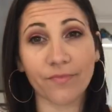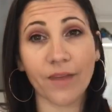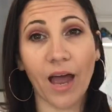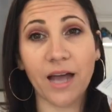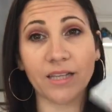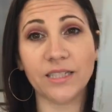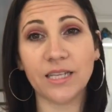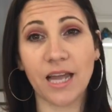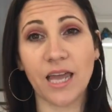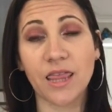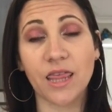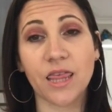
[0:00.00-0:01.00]

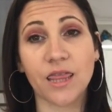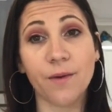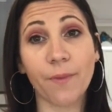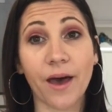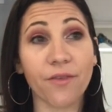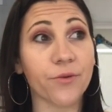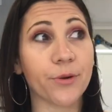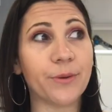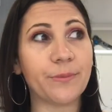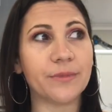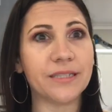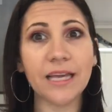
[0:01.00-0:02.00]
underneath the
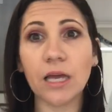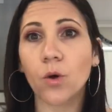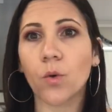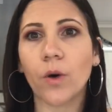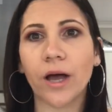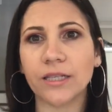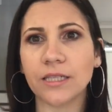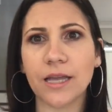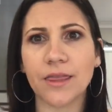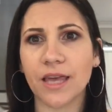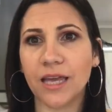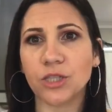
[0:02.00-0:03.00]
bathroom sink or
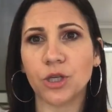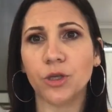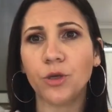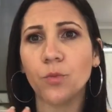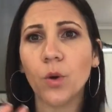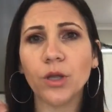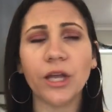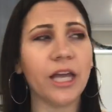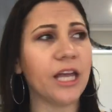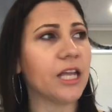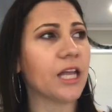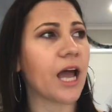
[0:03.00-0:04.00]
underneath the kitchen. You want it
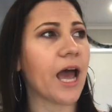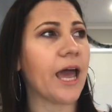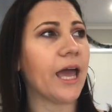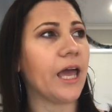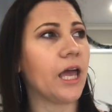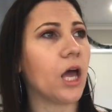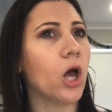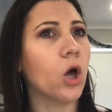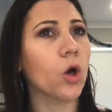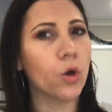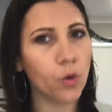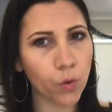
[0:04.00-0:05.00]
in a
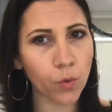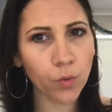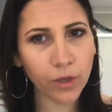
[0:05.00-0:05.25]
cool